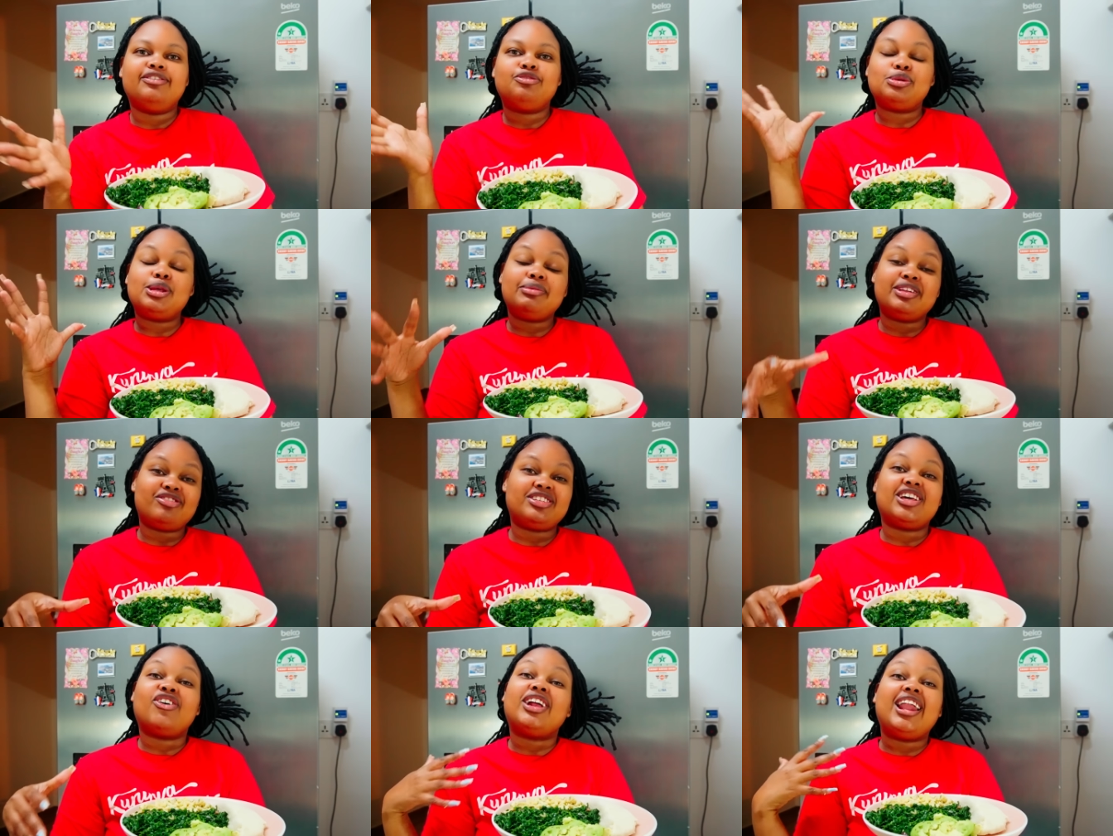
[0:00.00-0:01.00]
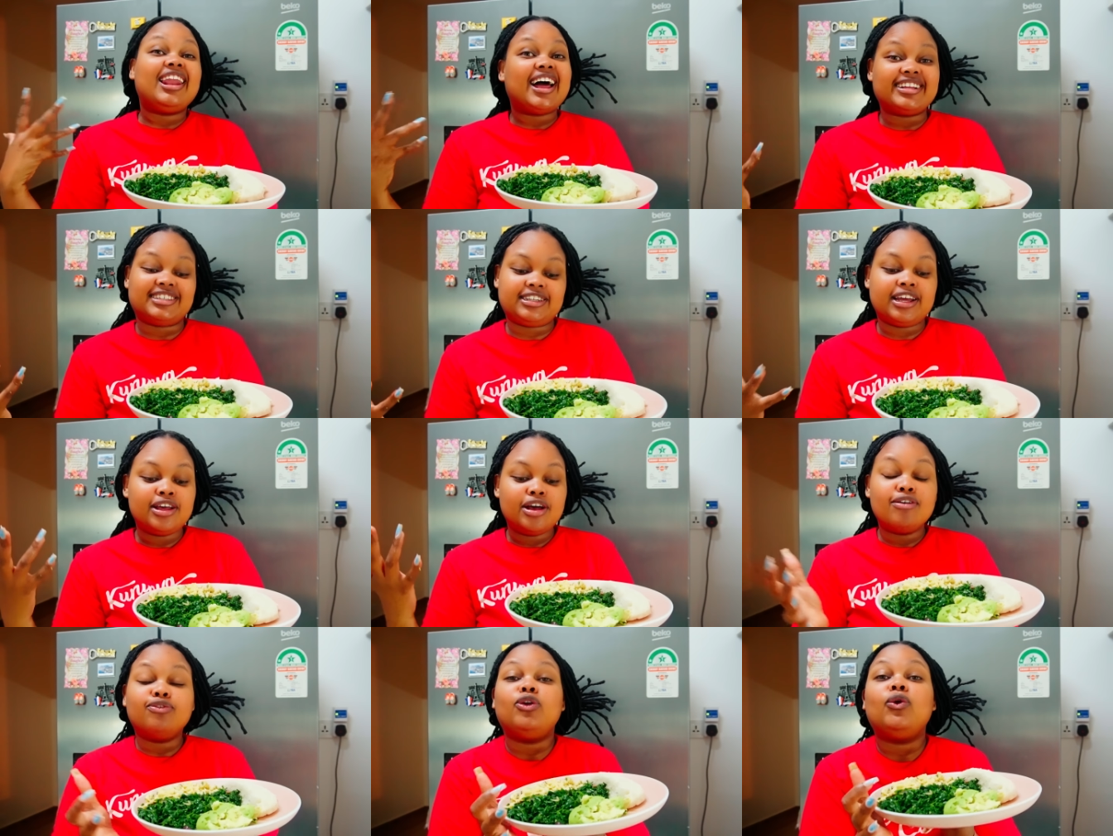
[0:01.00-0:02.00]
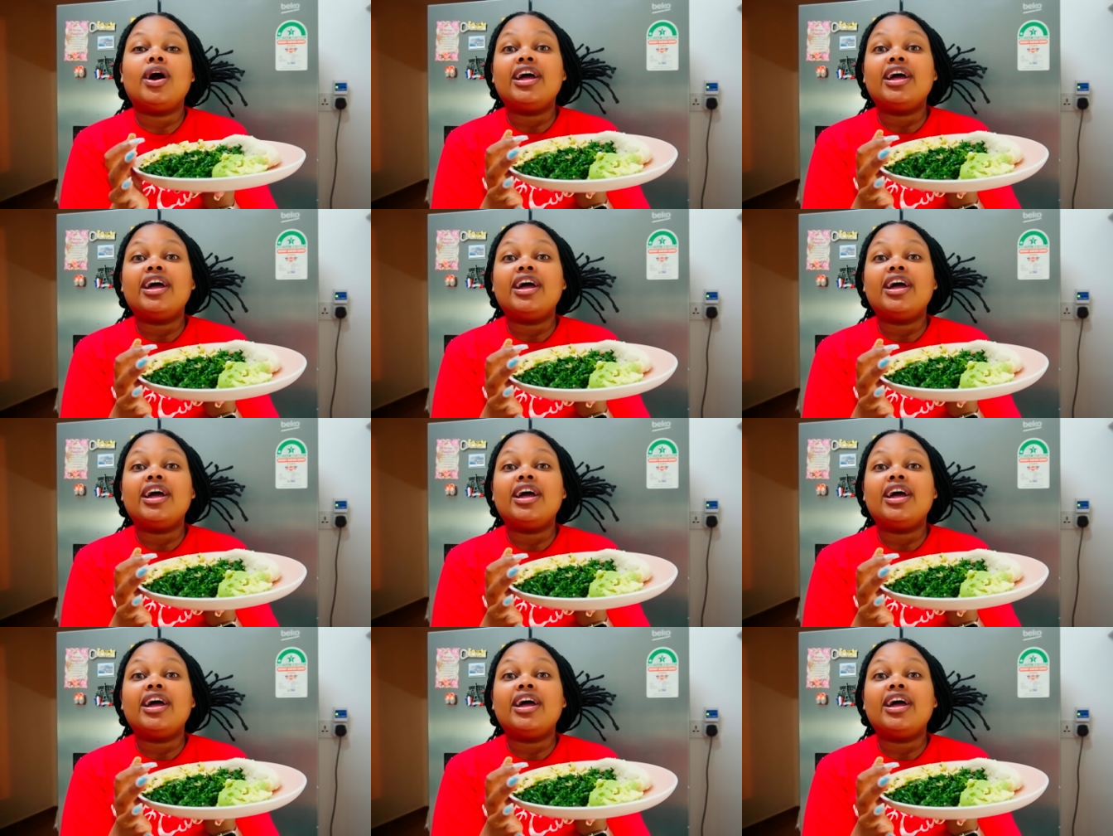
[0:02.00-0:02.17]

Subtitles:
put them in the freezer are gonna last for long.